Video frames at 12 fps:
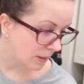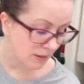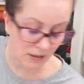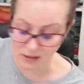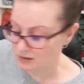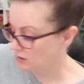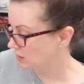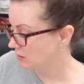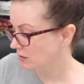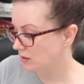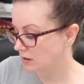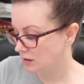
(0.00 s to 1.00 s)
about 6
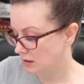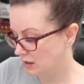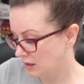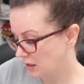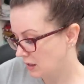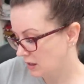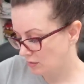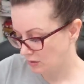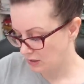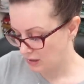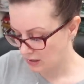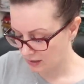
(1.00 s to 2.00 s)
o'clock.
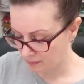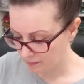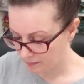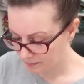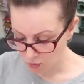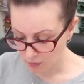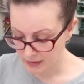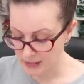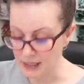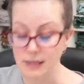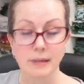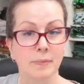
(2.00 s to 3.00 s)
What's the time?
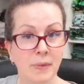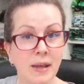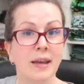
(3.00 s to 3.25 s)
6:15.